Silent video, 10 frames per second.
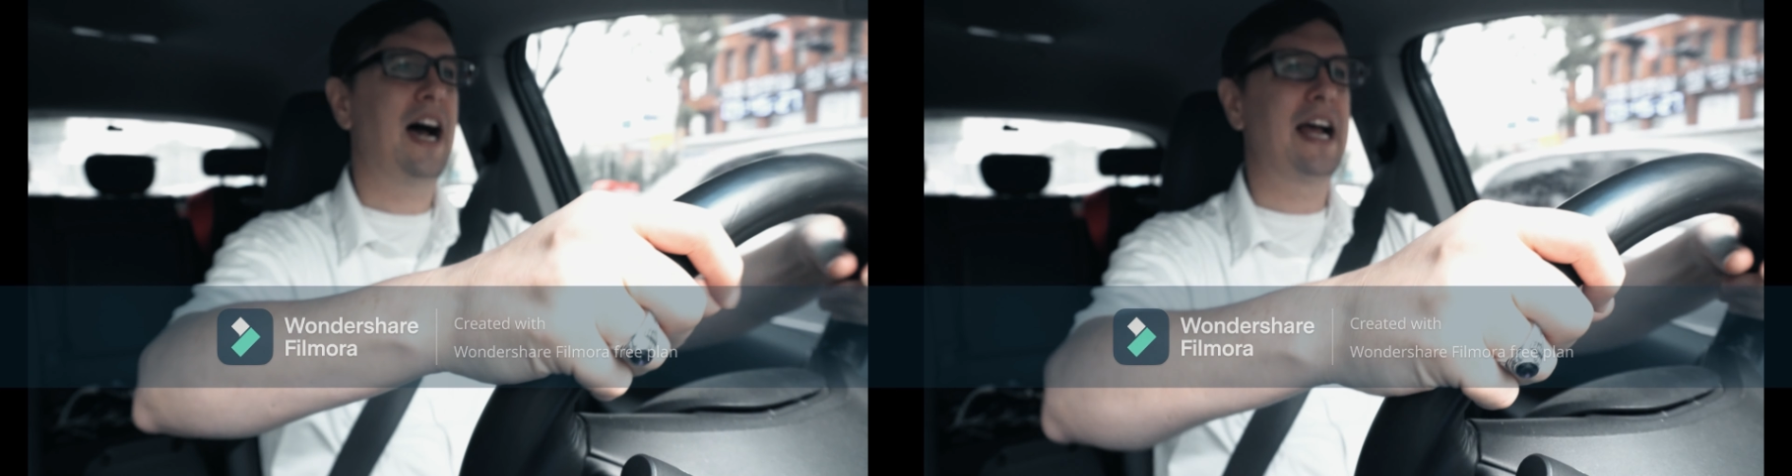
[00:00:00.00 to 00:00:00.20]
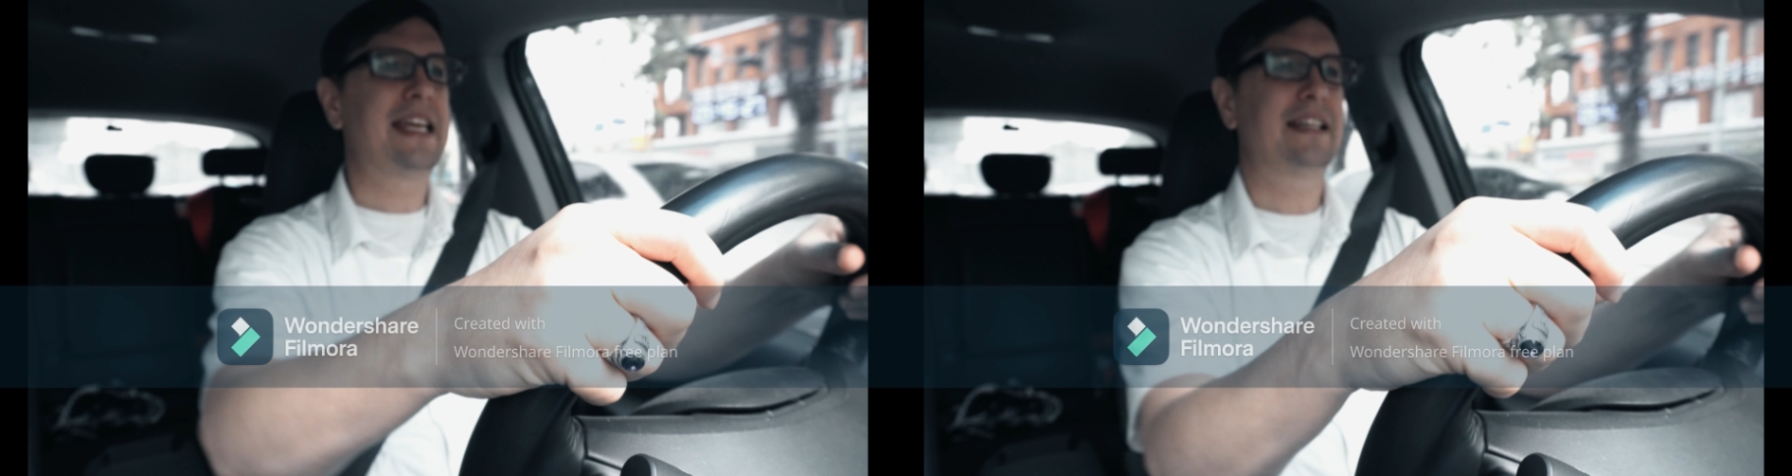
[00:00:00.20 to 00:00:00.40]

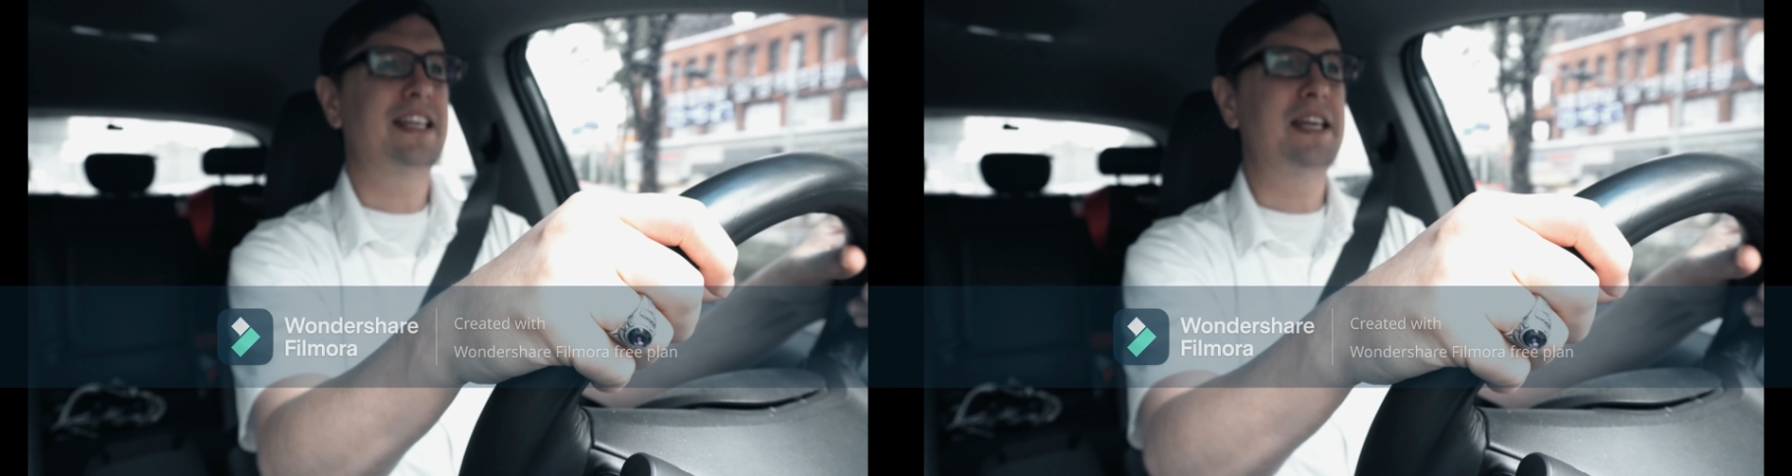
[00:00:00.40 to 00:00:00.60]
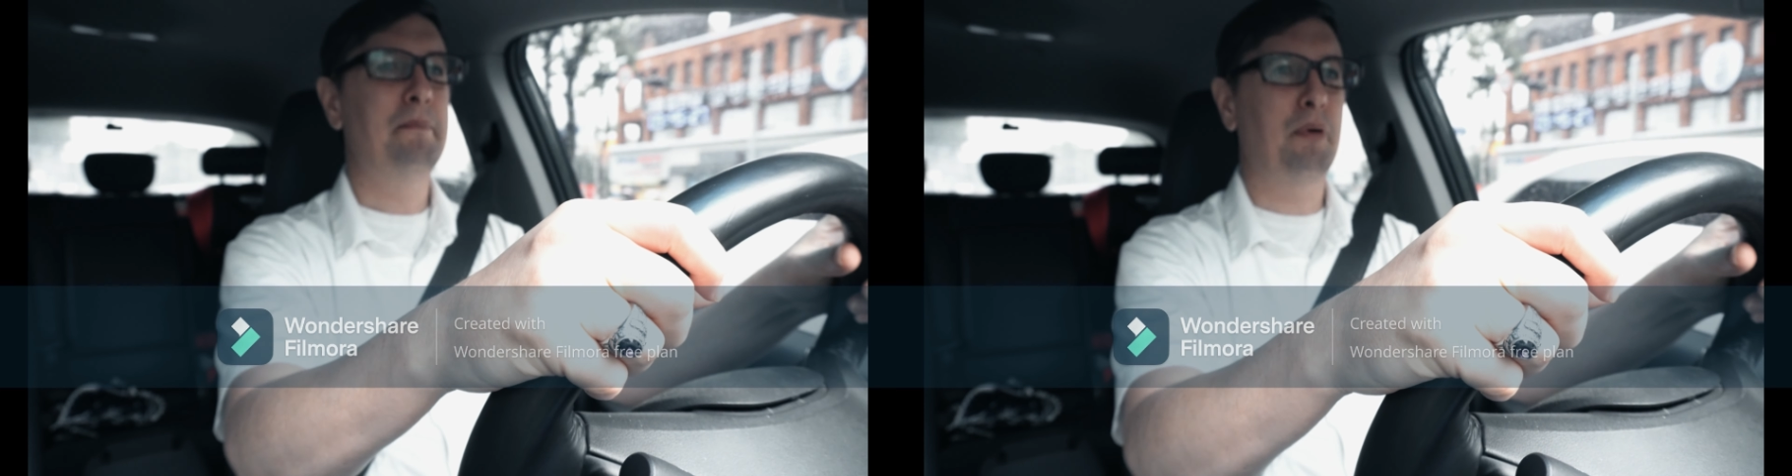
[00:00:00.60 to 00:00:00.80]
I get
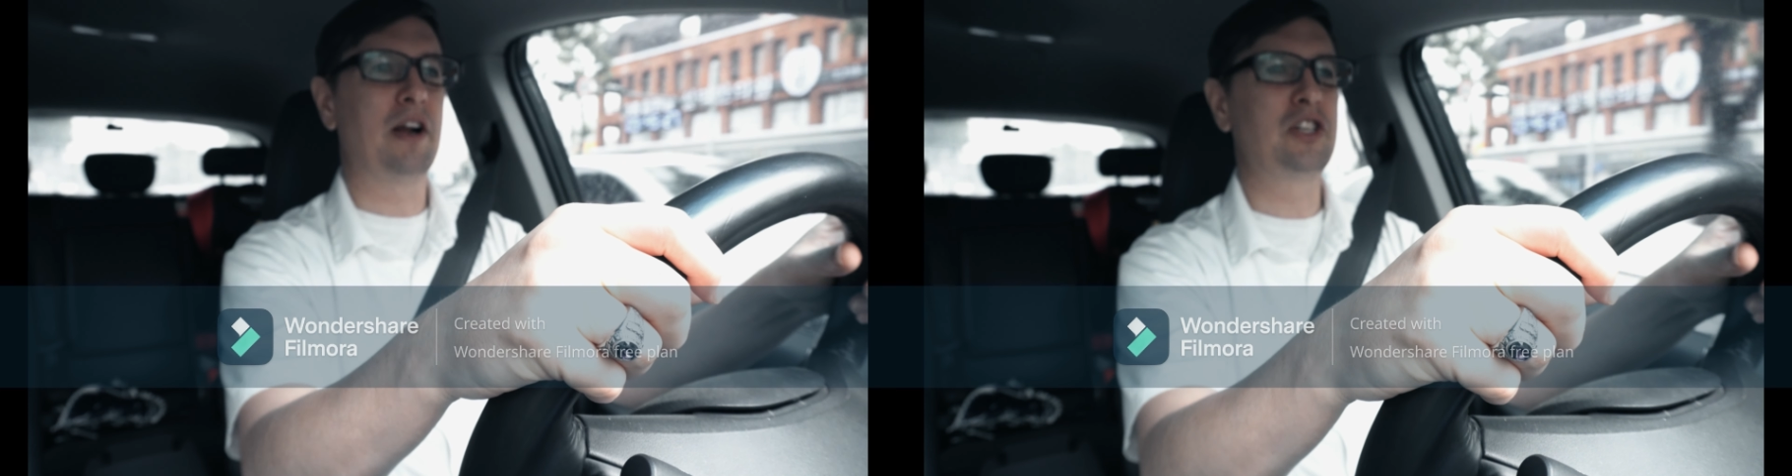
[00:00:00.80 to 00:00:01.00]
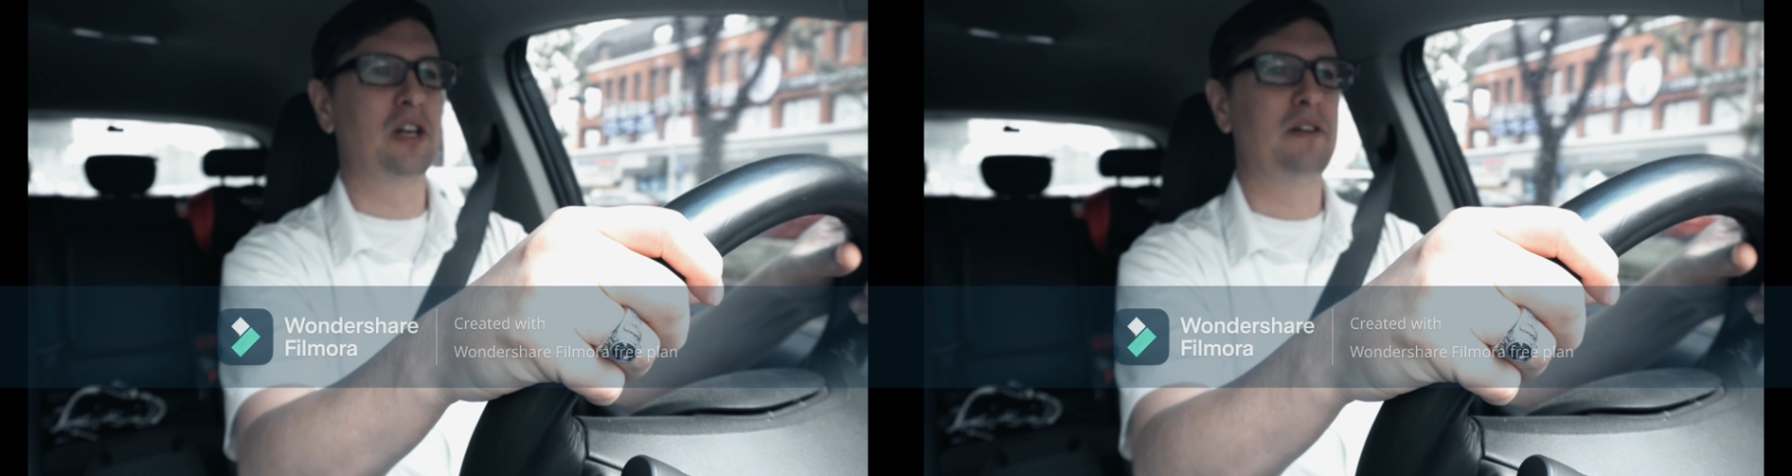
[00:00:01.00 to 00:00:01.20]
the
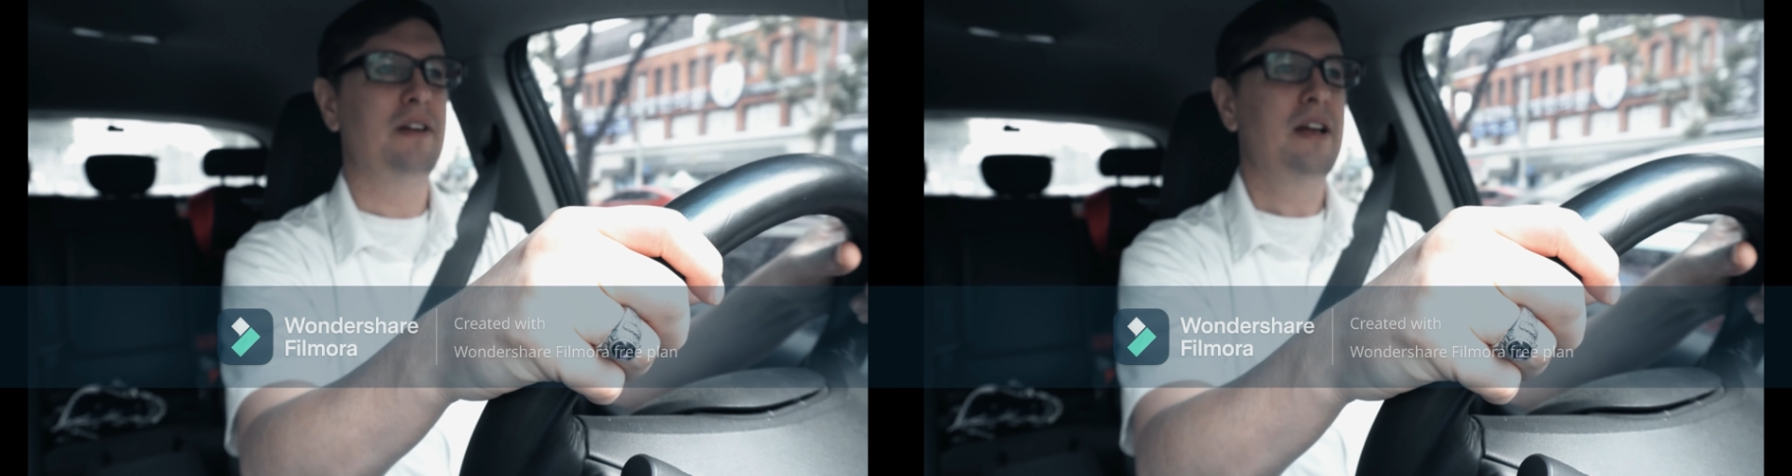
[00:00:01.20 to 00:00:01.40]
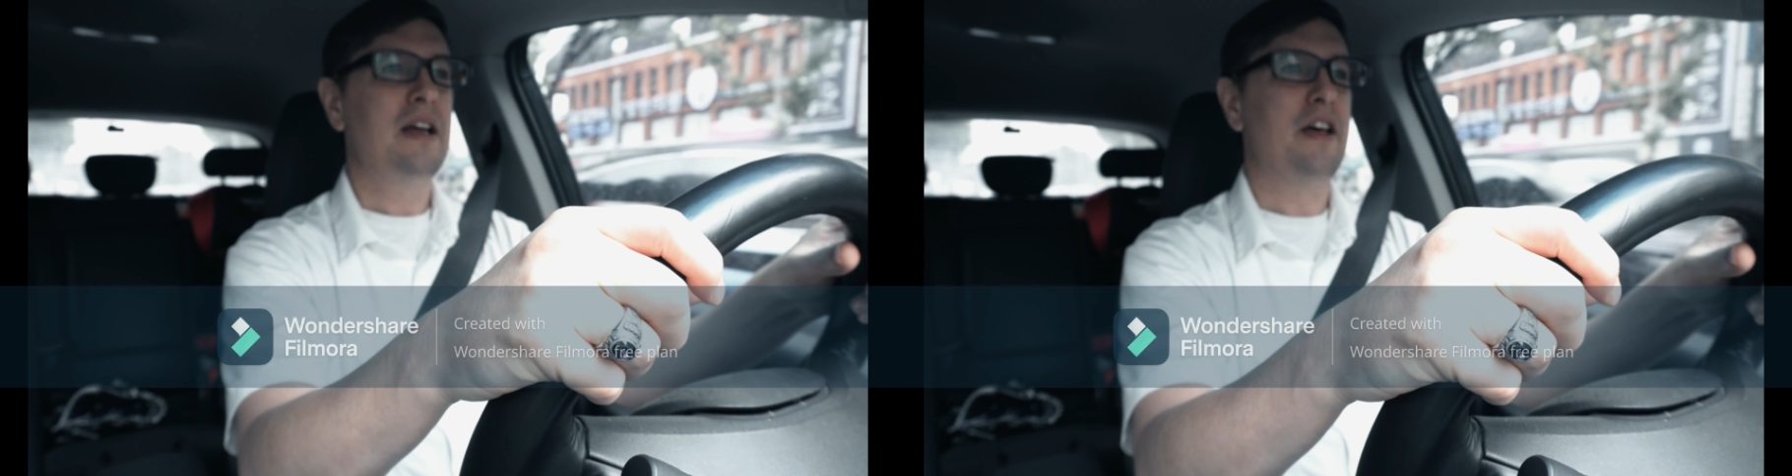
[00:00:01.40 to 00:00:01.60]
impression
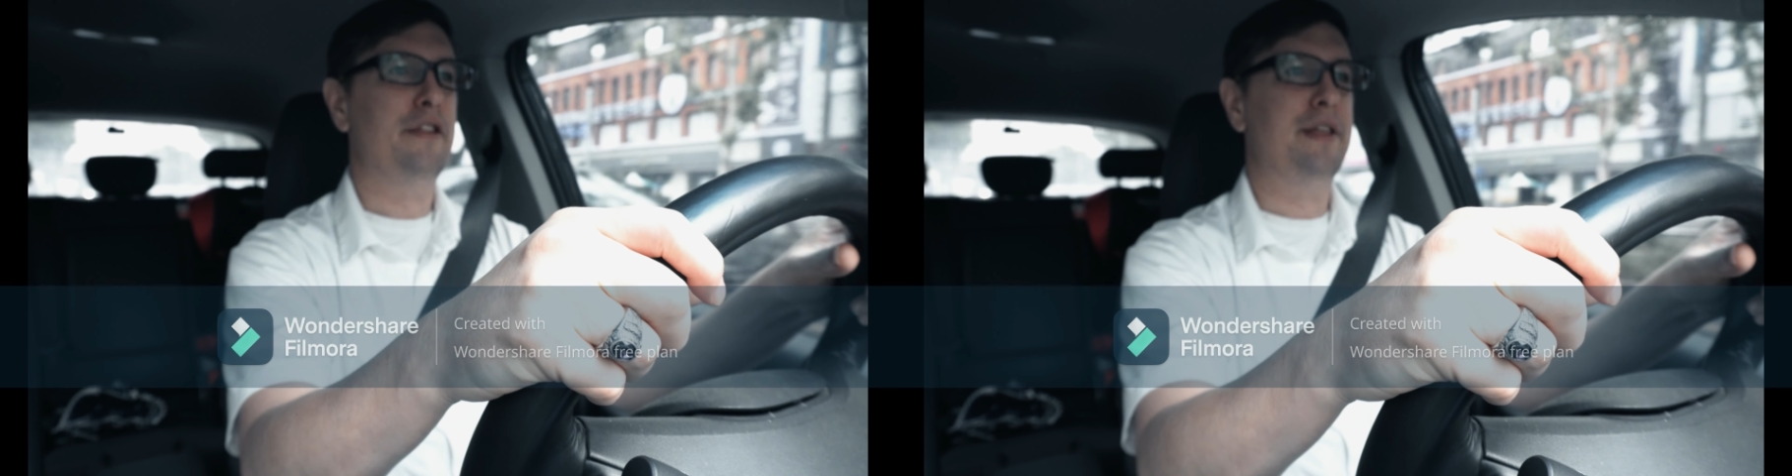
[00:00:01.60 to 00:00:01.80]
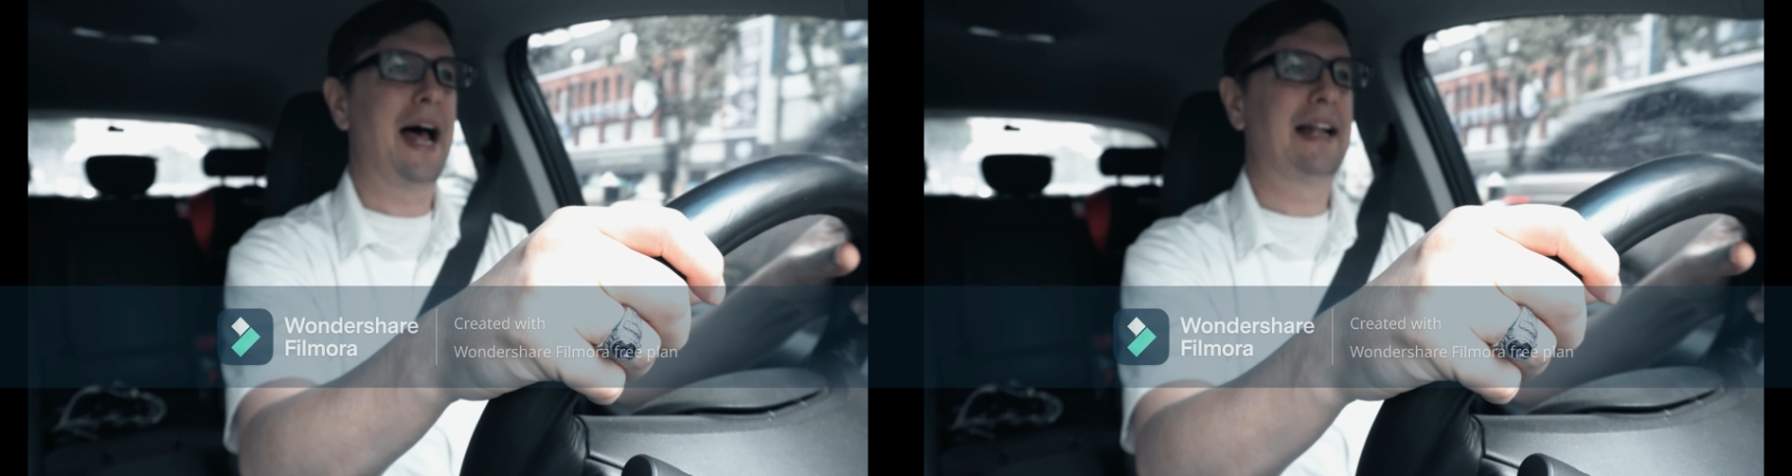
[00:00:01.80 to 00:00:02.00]

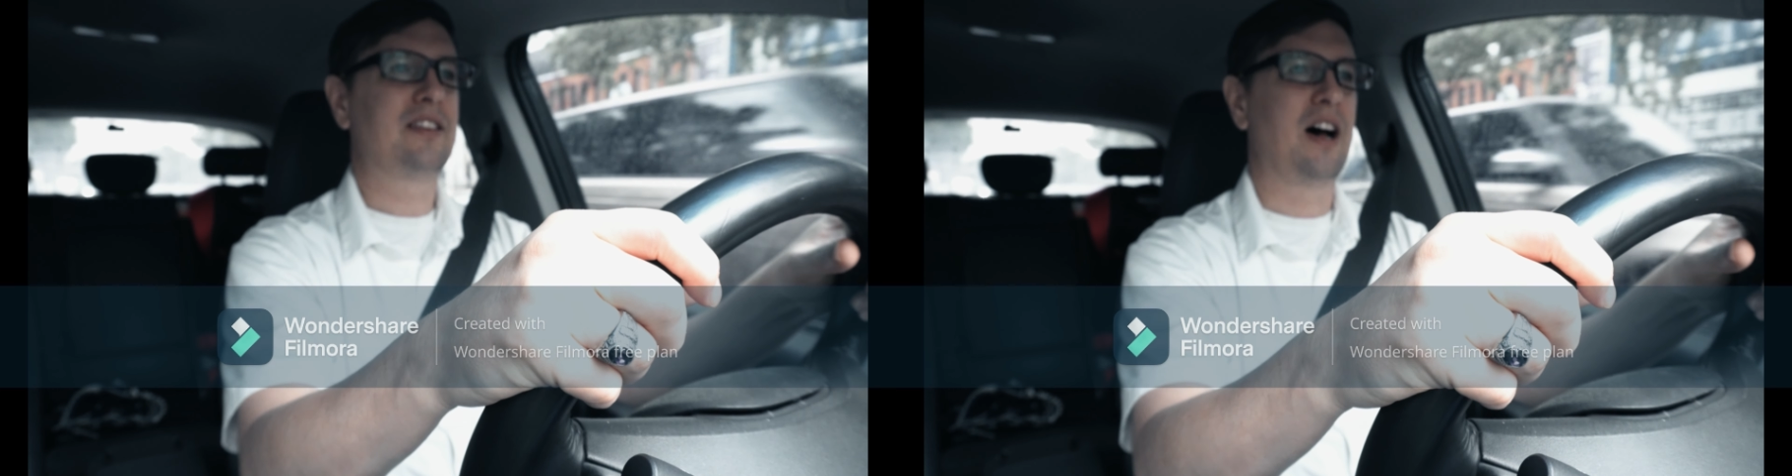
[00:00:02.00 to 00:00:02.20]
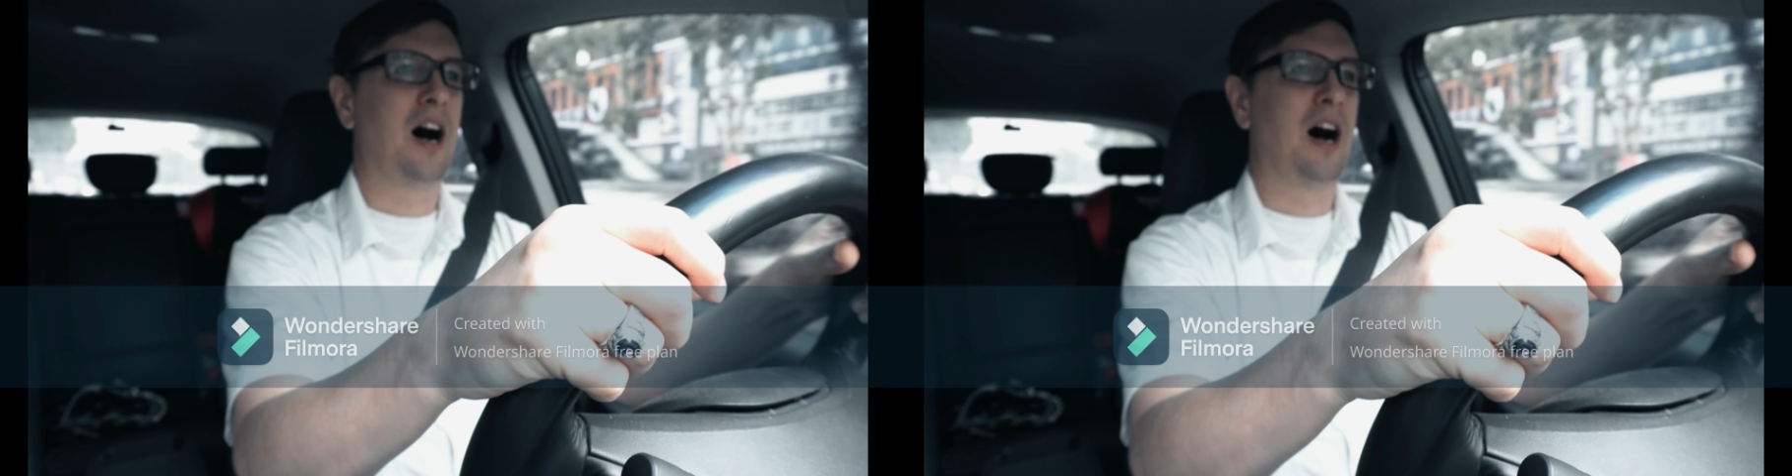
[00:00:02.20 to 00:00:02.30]
that